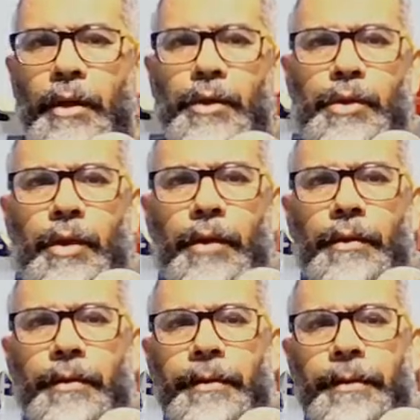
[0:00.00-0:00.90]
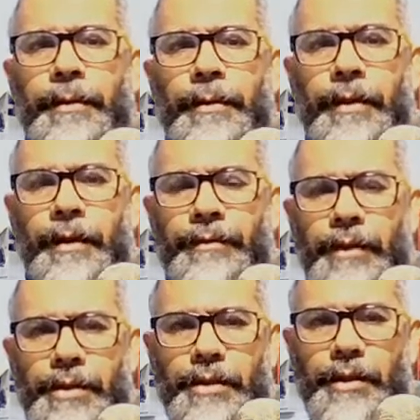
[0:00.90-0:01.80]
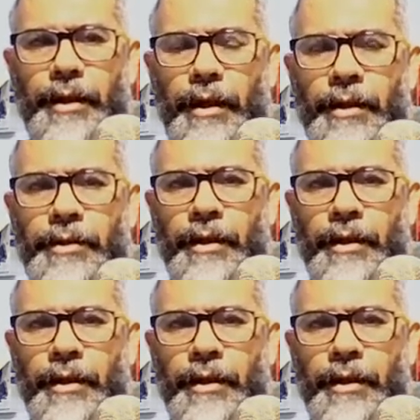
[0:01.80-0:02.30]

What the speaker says: so If this is the case,